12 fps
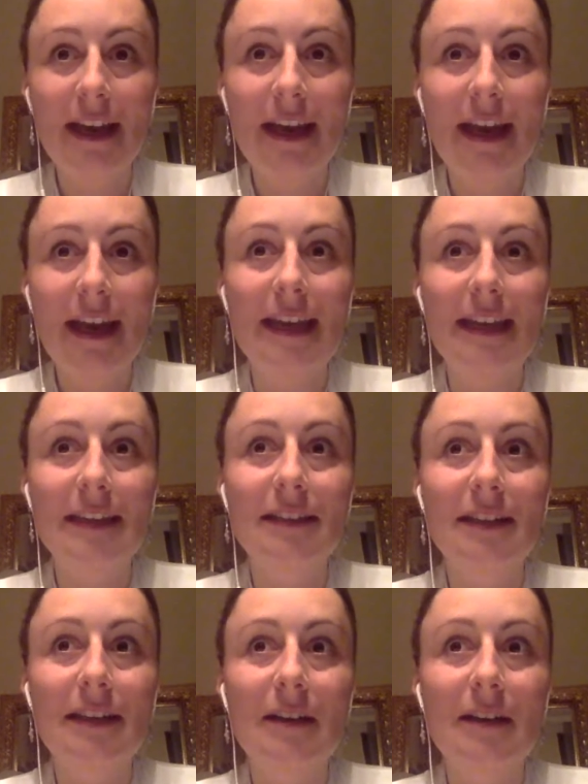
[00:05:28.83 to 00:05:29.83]
And,
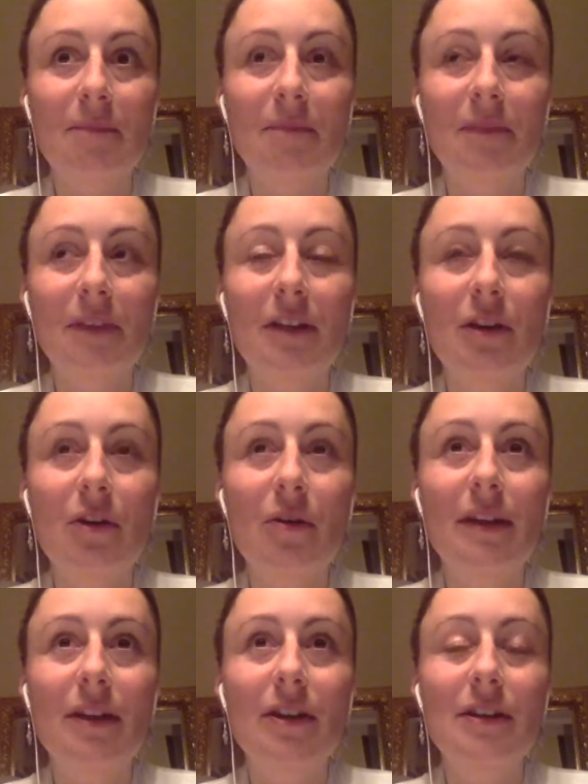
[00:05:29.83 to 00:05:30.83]

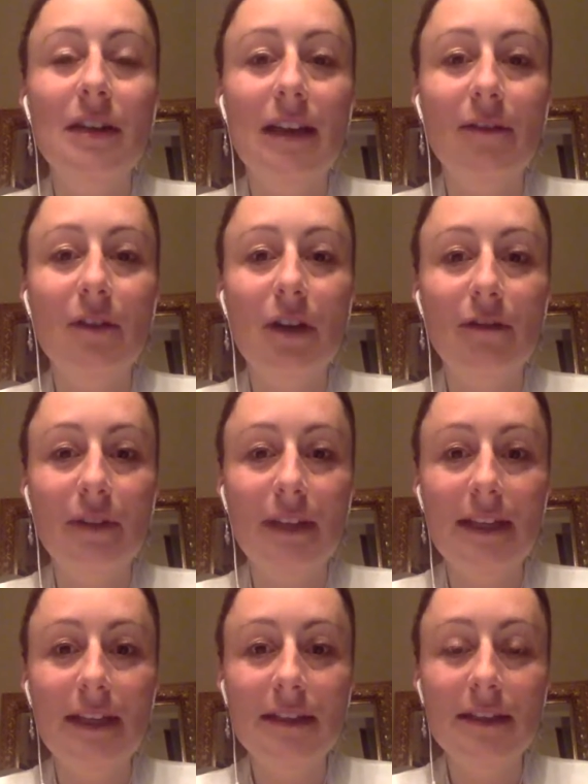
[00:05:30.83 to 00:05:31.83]
there's a level of
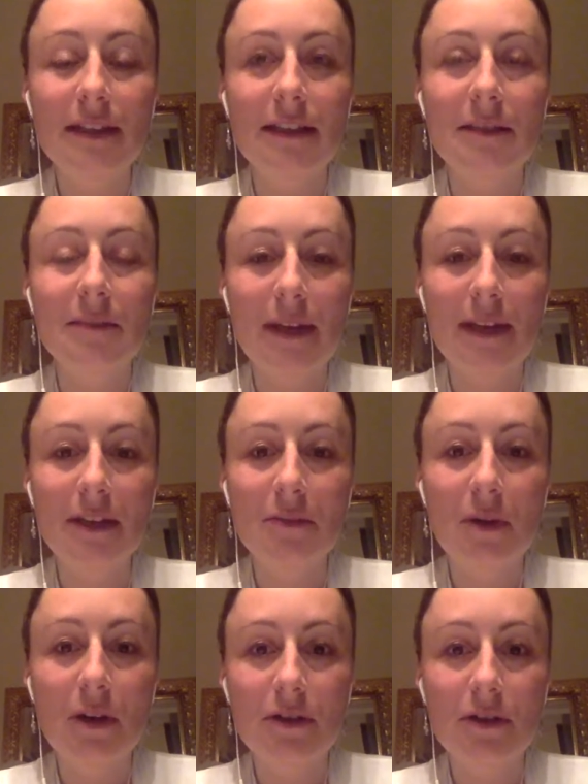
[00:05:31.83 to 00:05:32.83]
ease and space
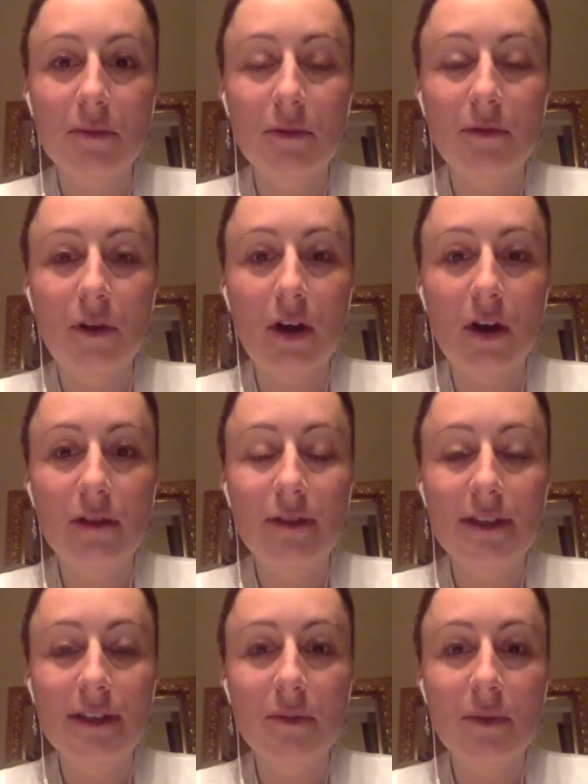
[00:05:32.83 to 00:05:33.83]
possible for all of
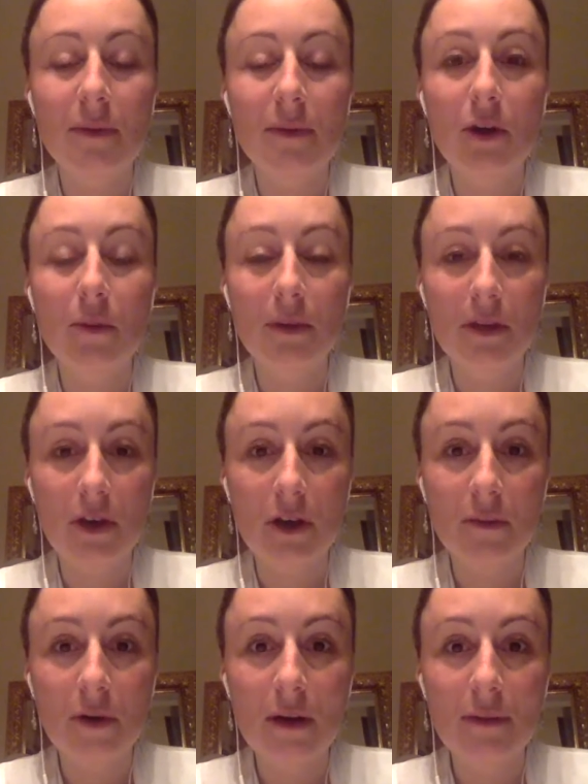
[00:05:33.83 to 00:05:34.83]
us when we go
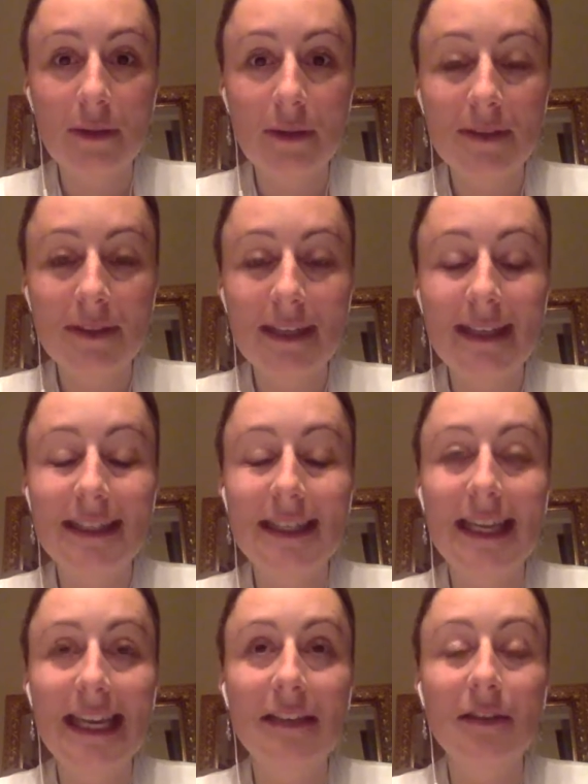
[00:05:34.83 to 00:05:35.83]
beyond problems that is
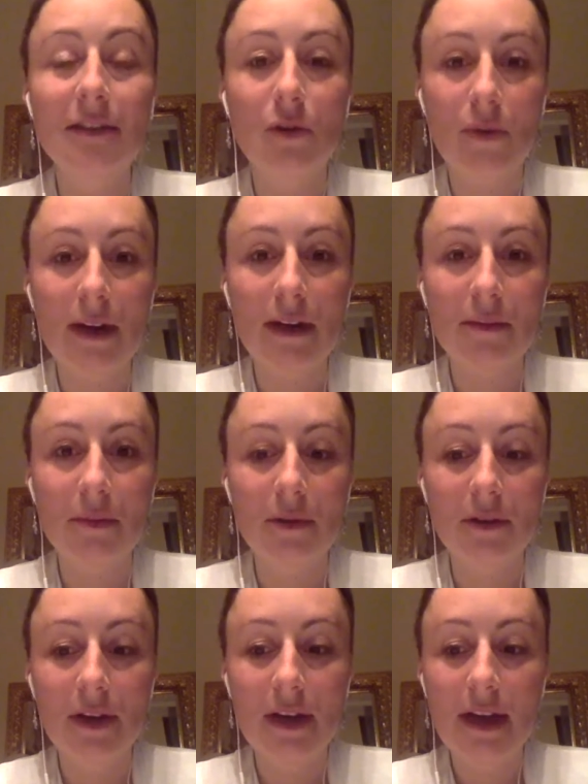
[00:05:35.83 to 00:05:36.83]

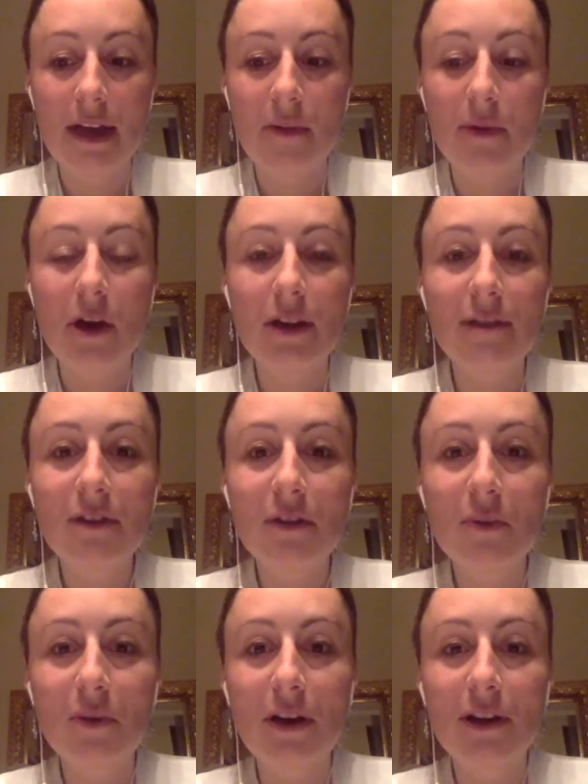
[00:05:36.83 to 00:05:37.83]
incredible. We all live in
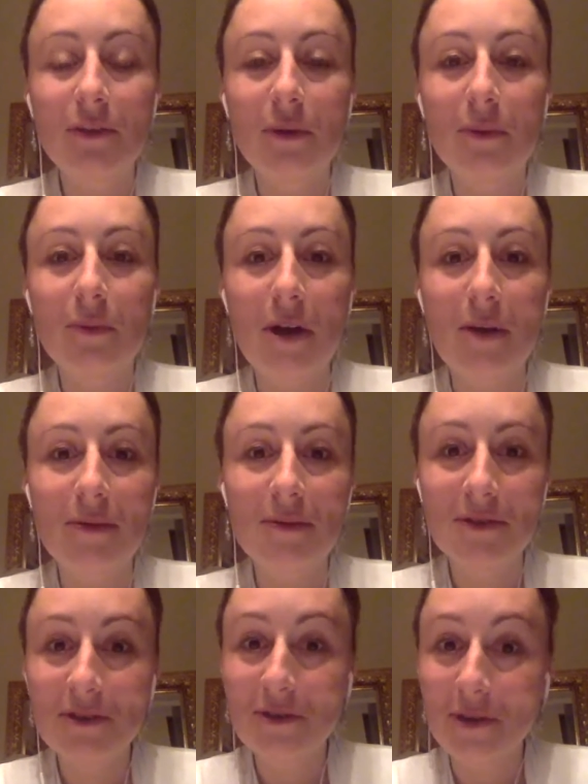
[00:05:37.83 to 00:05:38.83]
a world where
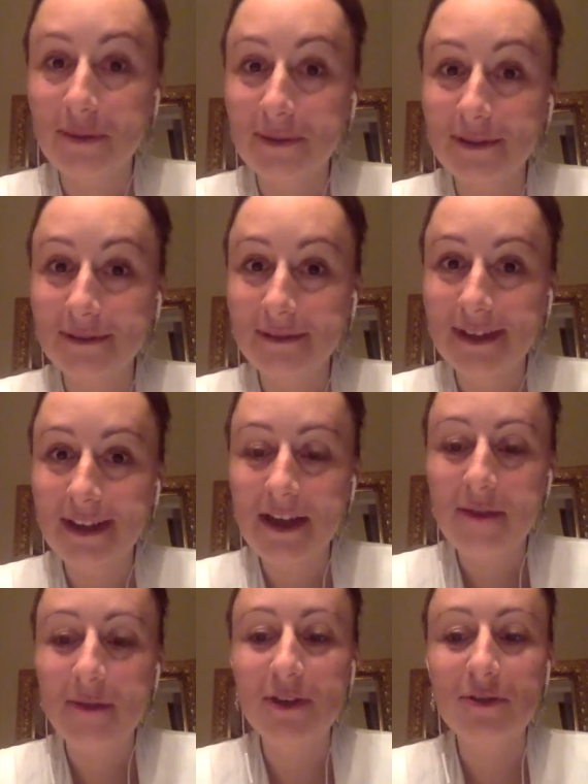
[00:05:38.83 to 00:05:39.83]
problems are normal,
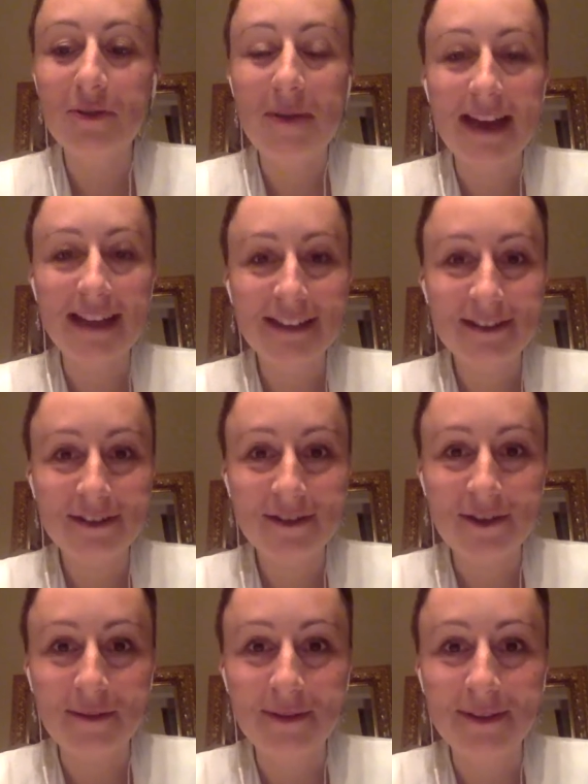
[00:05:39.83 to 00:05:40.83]
where dramatics are
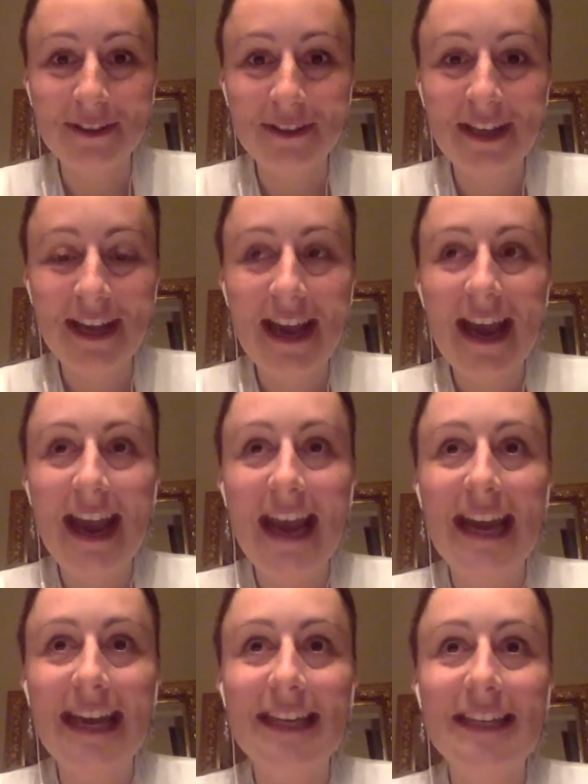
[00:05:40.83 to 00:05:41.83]
normal,
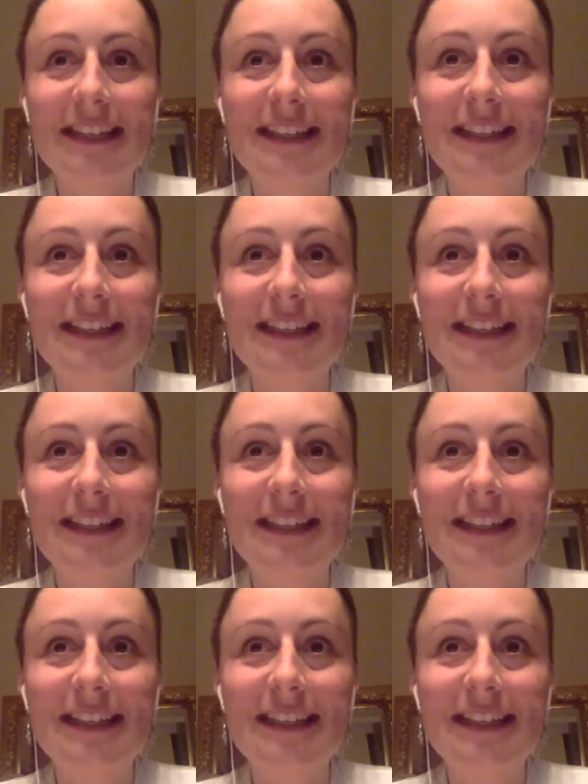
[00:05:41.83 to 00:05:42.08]
and